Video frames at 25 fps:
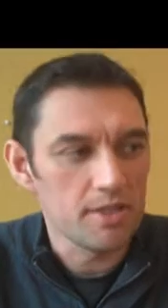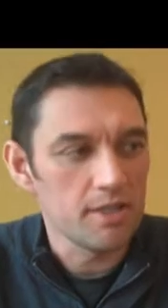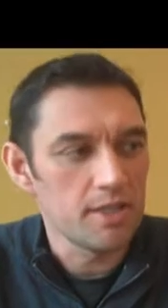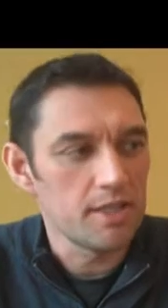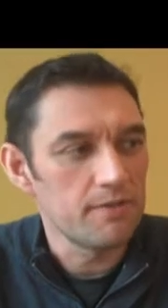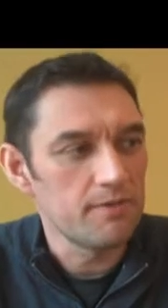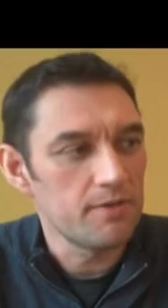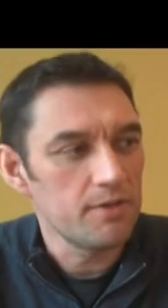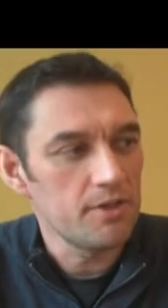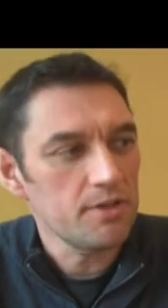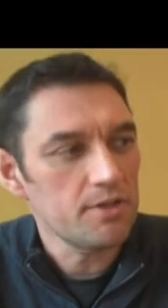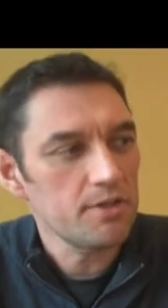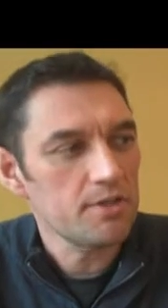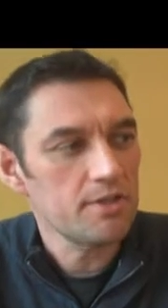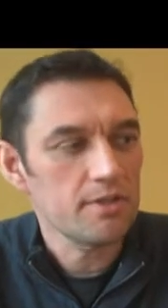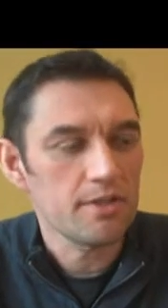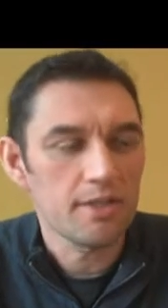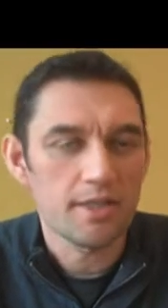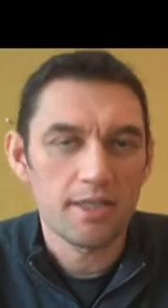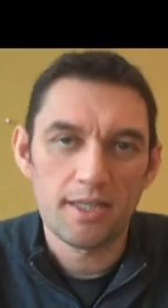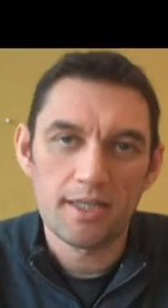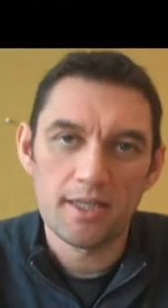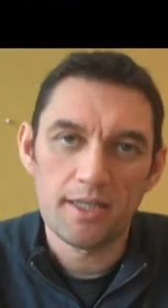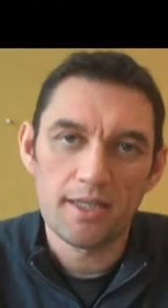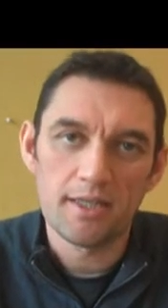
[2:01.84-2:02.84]
leave us,
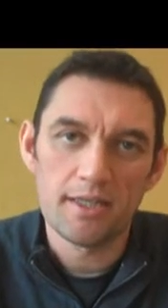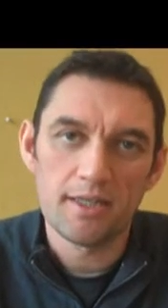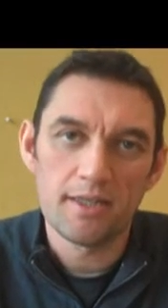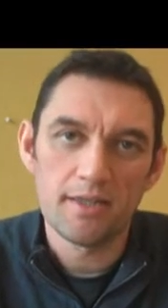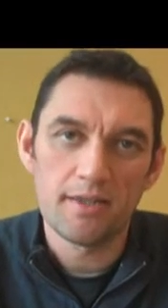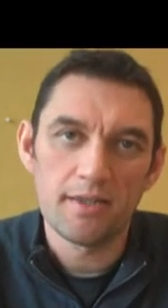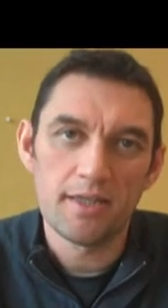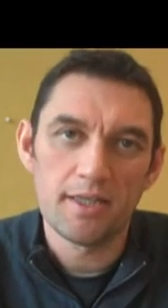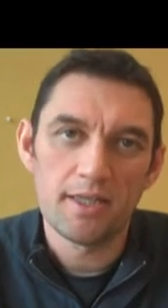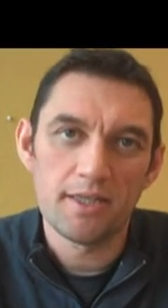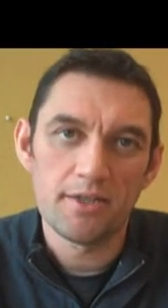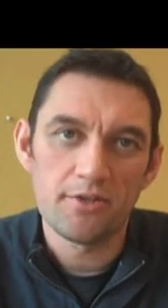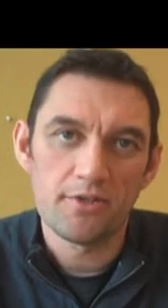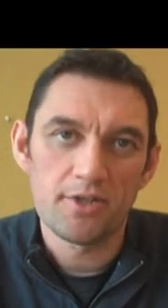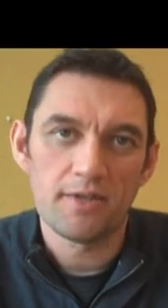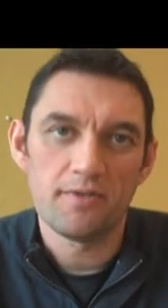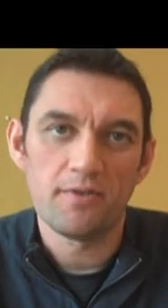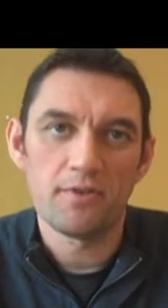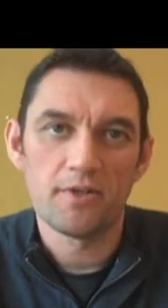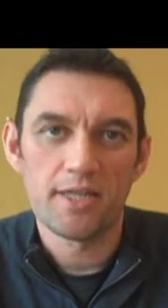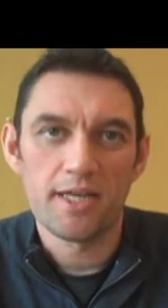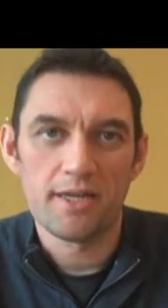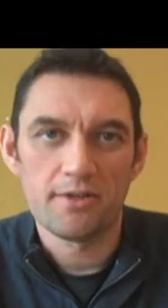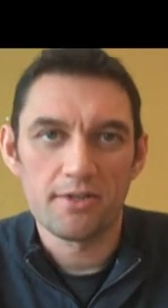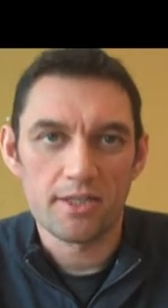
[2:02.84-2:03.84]
they travel
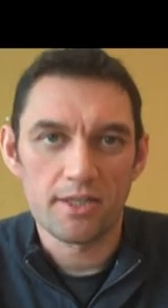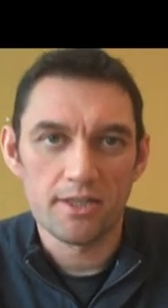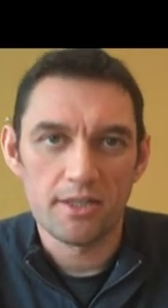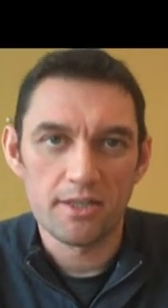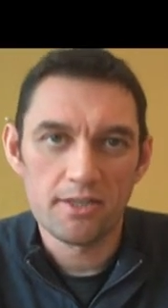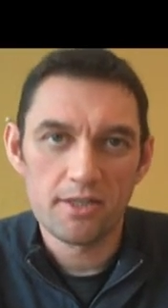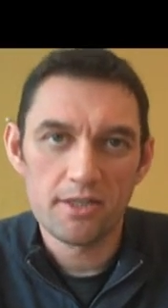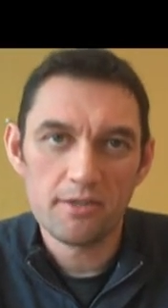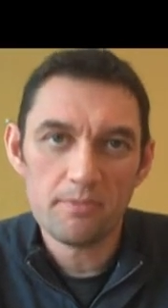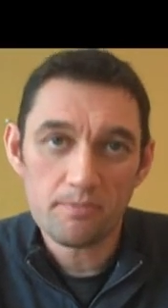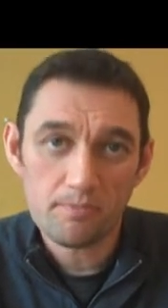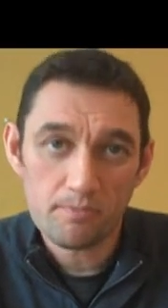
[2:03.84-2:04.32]
down to London.